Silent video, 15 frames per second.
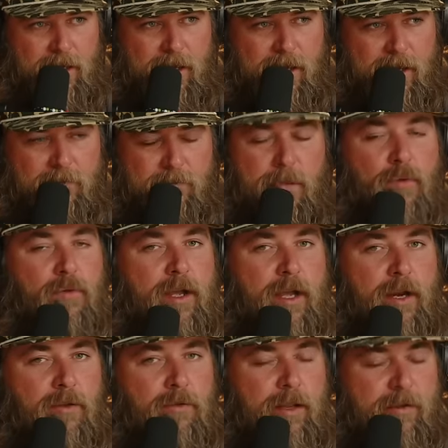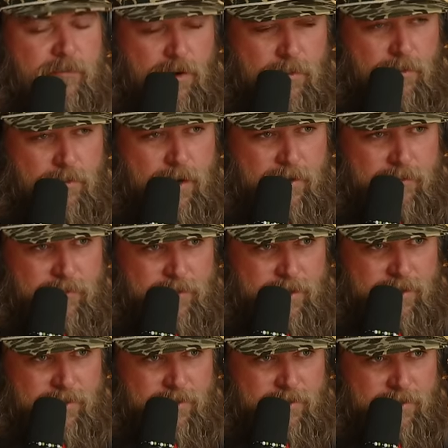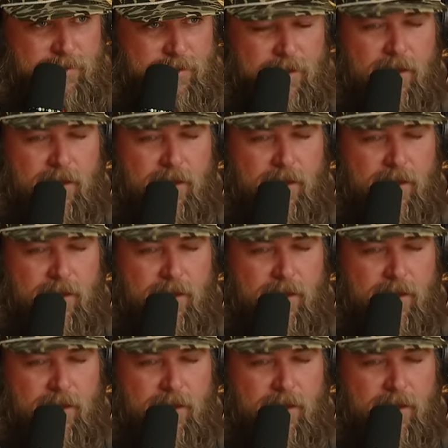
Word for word: a bolt gun only varmint round for 6 arc.